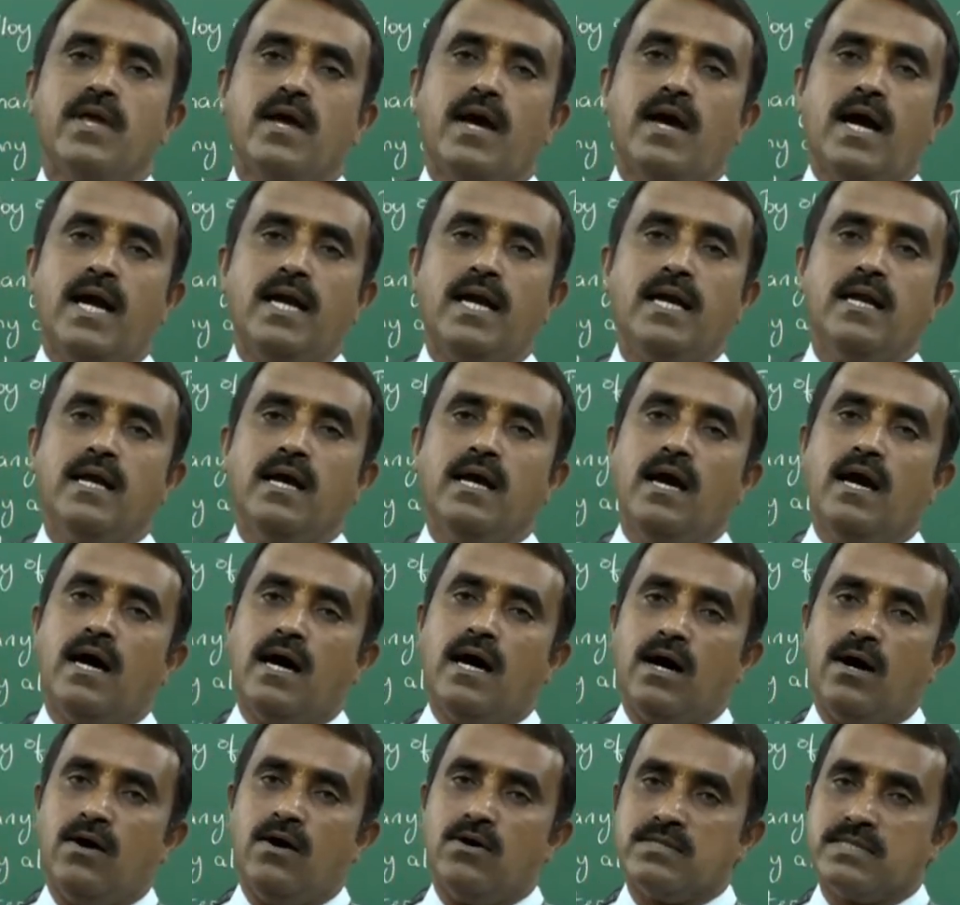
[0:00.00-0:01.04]
and
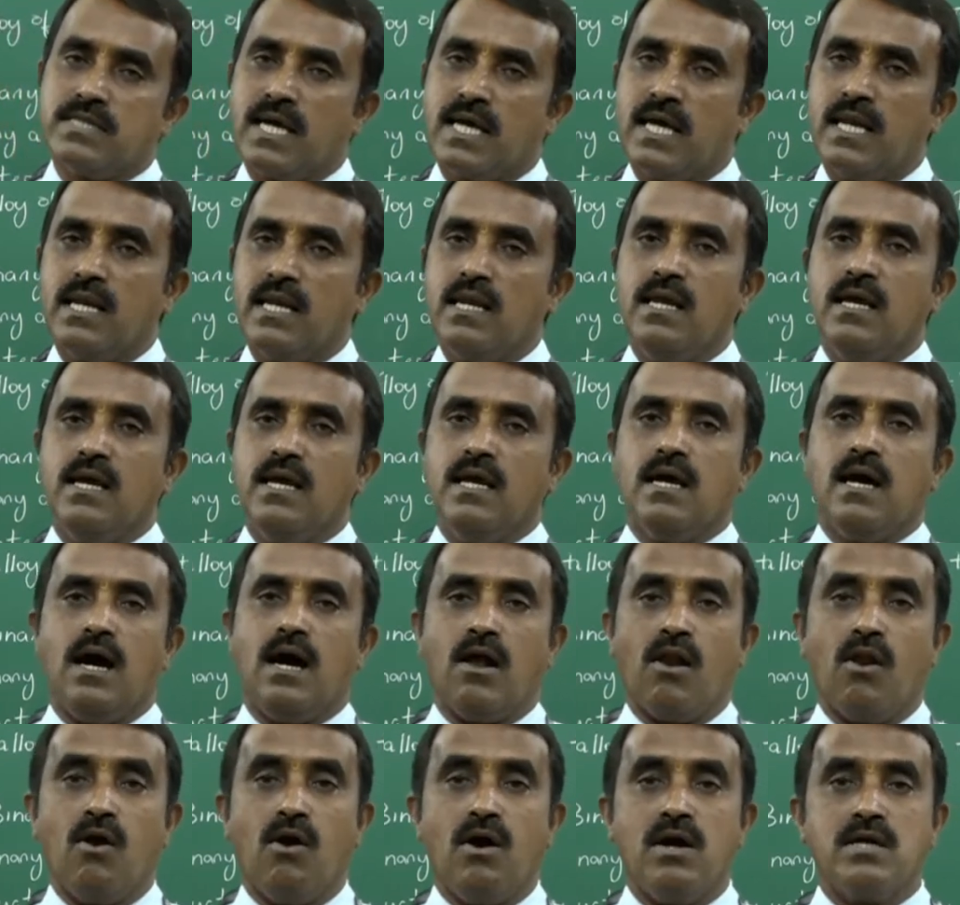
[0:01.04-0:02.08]
once again
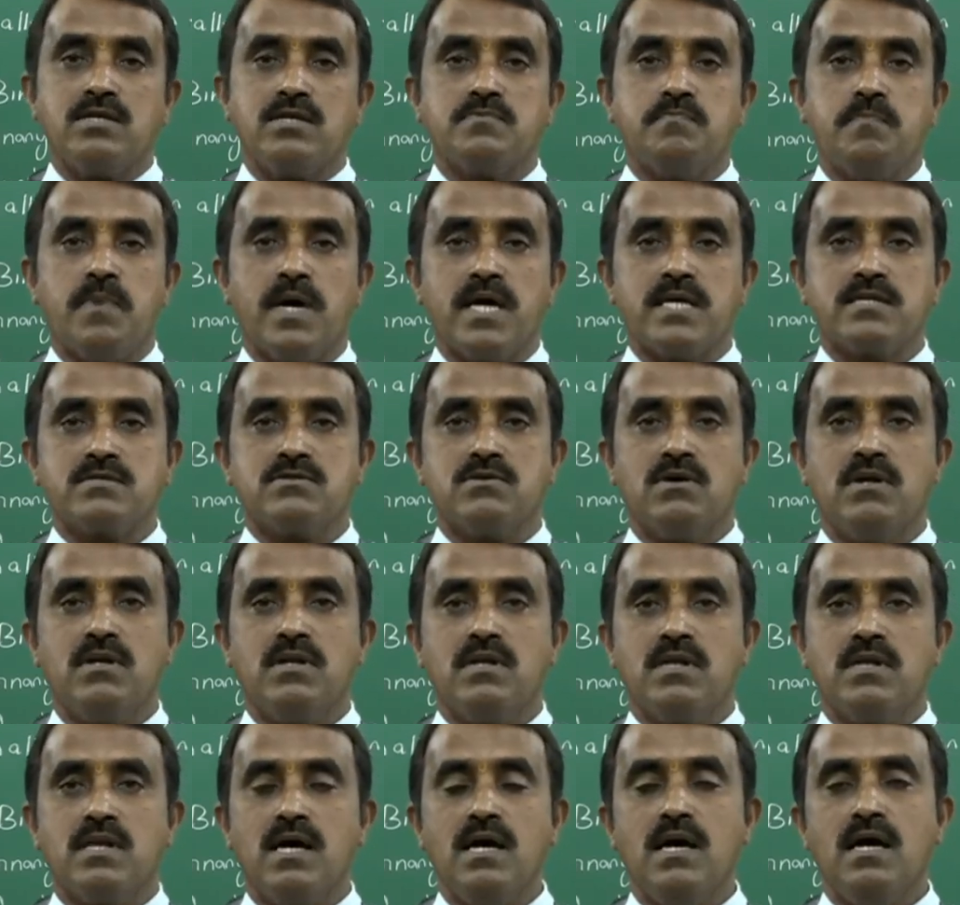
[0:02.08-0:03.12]
alloys based
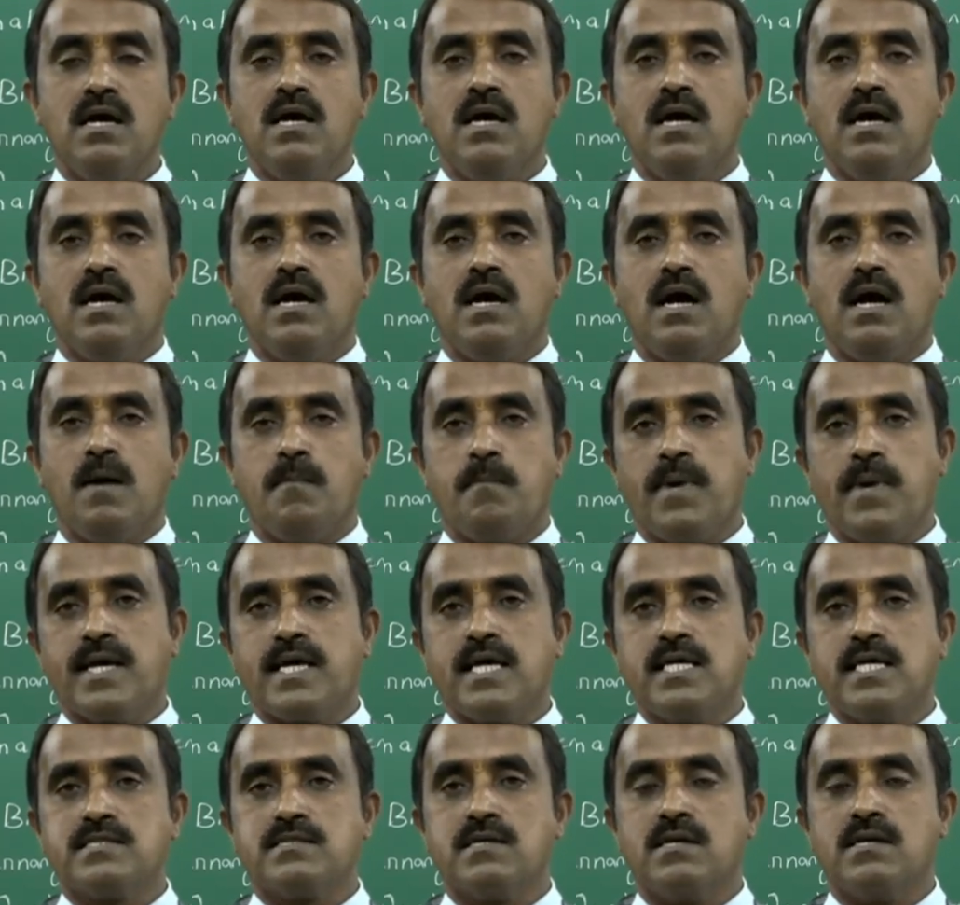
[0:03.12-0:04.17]
on the
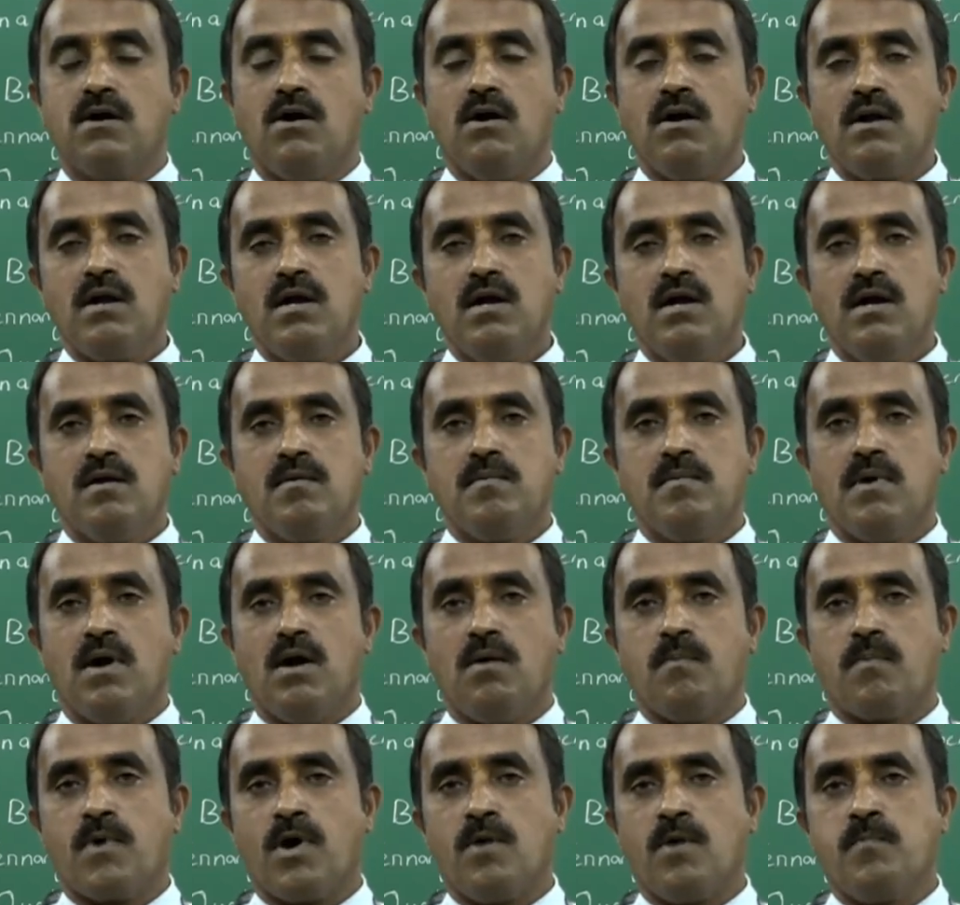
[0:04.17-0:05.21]
application or
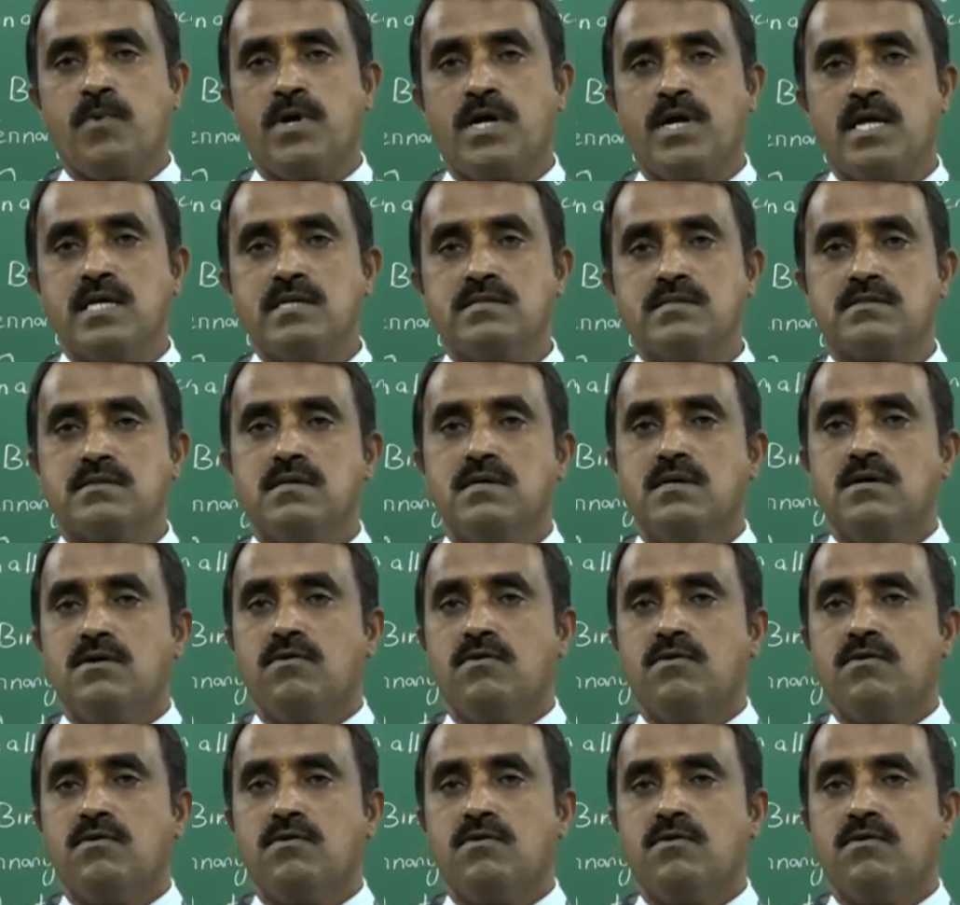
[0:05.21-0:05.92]
properties.